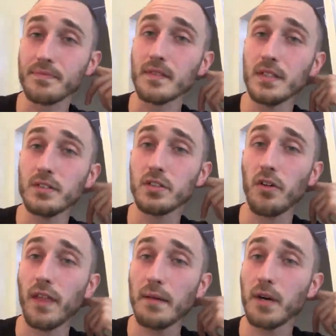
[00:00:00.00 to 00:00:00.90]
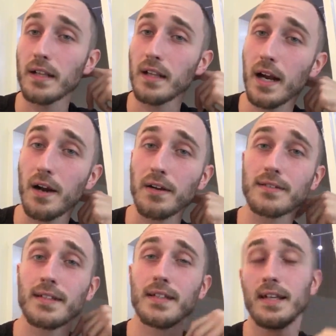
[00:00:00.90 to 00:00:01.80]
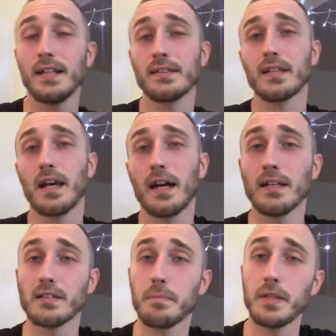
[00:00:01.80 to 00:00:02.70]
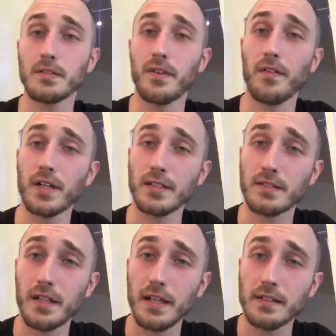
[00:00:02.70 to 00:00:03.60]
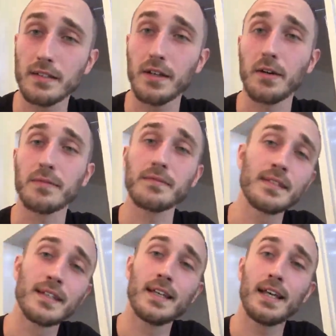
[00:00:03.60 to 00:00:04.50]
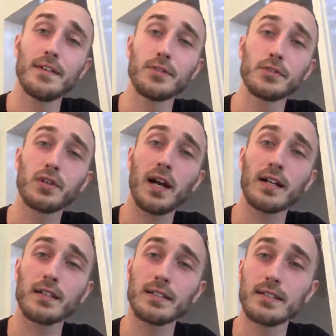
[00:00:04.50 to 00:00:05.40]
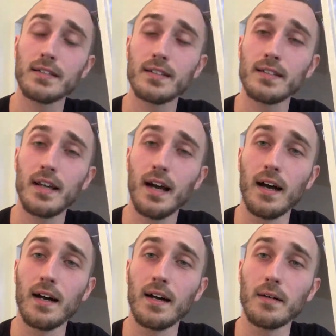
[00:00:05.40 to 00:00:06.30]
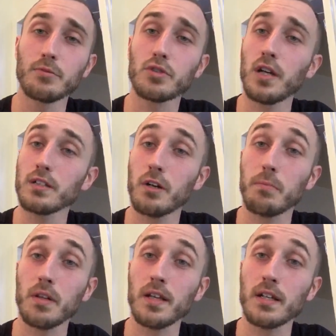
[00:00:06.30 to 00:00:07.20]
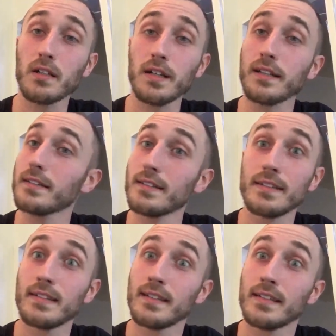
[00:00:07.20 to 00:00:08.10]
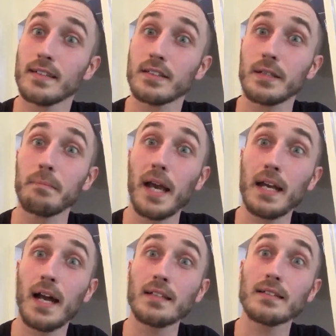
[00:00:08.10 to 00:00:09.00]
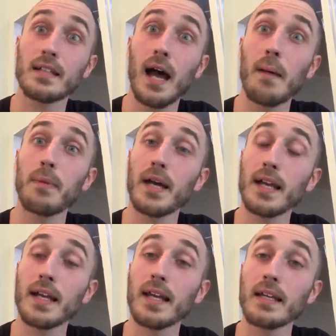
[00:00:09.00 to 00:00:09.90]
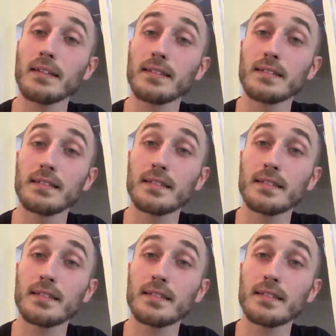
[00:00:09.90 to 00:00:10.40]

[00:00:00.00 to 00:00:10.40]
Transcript: So that right there is a piece of evidence that, you know, if you try to obstruct her politically, she may not stop at any